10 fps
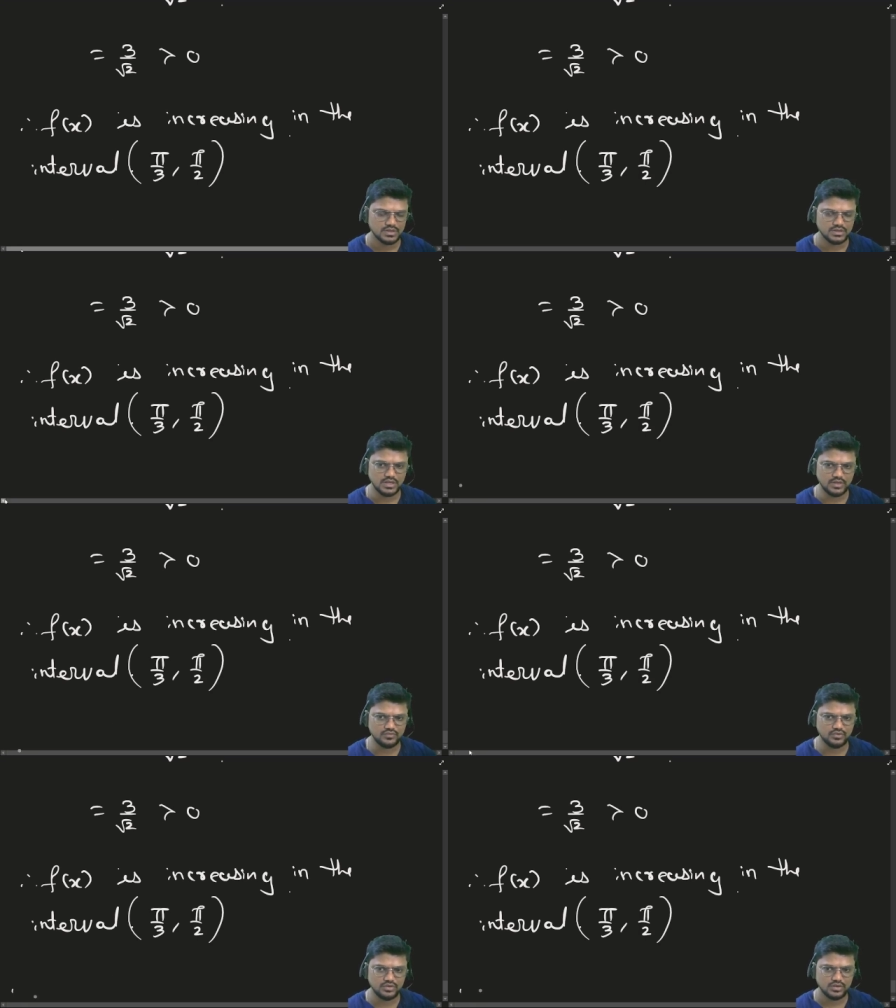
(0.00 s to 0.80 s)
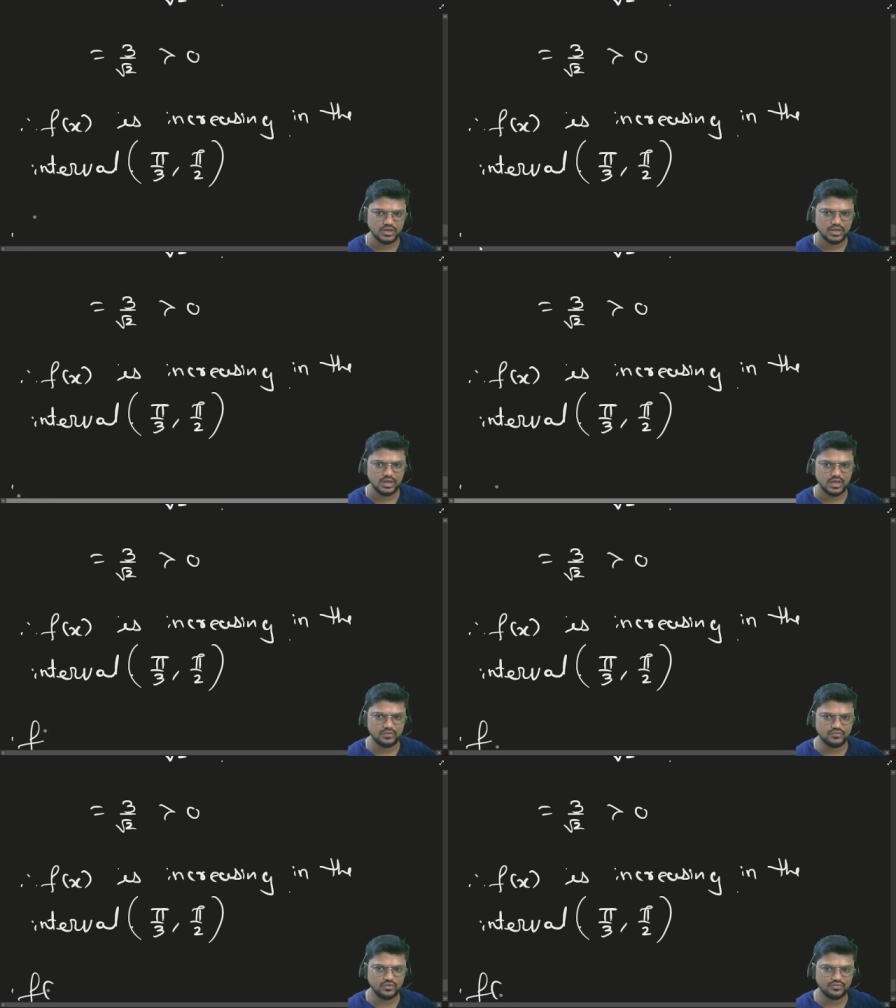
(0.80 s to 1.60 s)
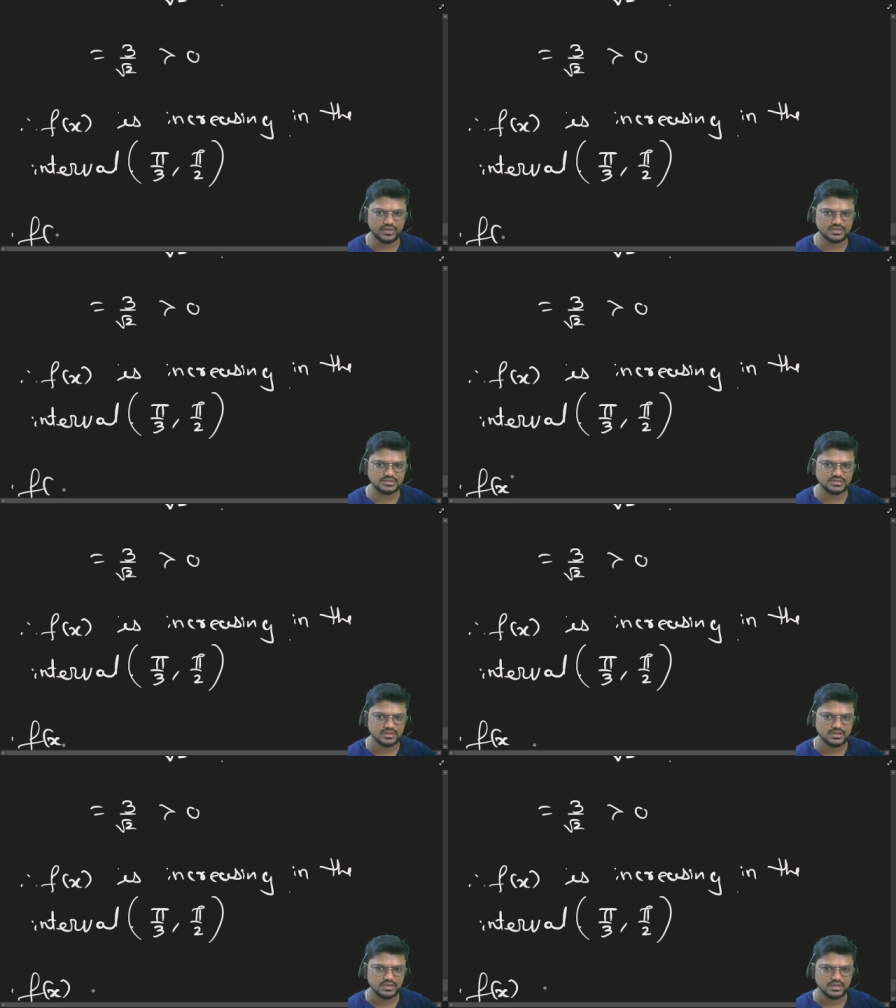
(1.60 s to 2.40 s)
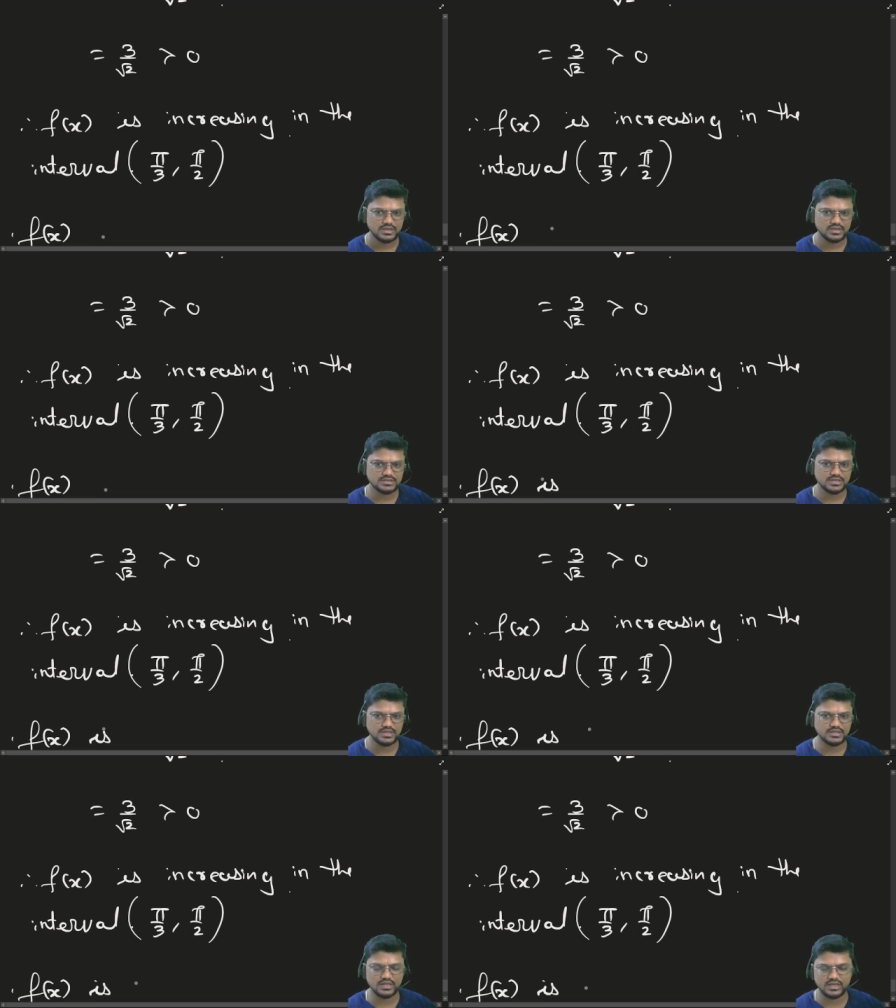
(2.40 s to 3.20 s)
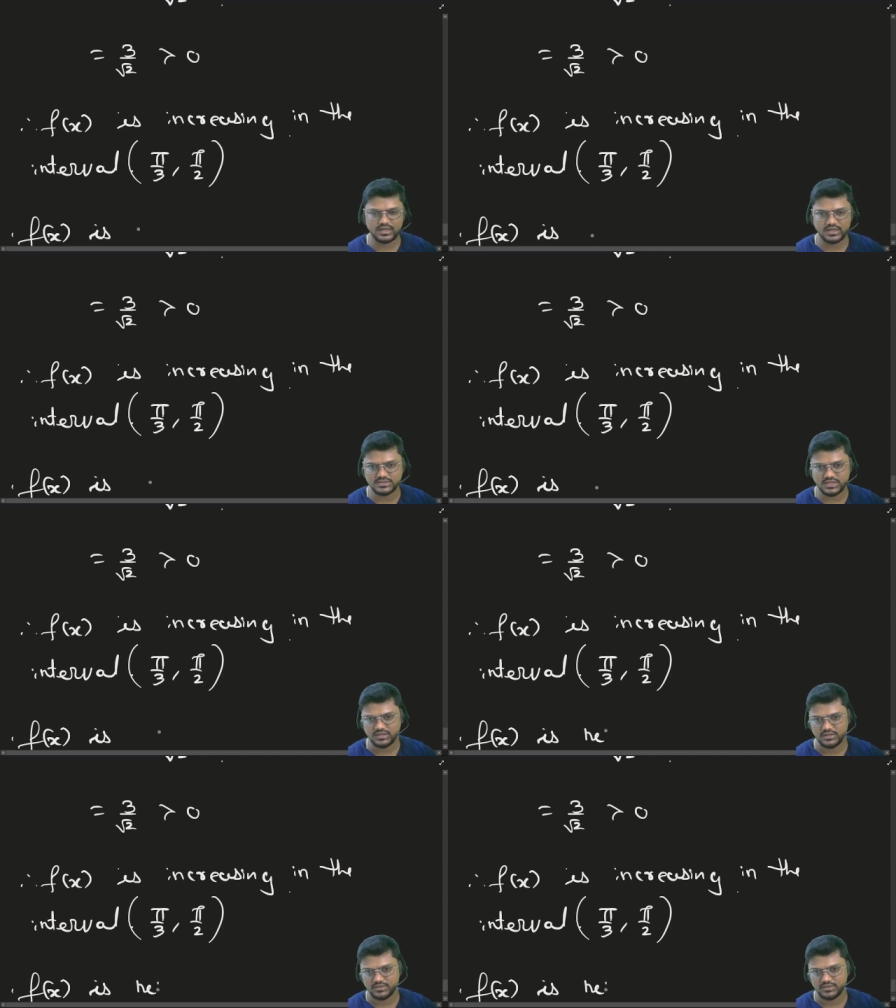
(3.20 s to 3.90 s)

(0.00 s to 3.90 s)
Therefore, f of x is neither increasing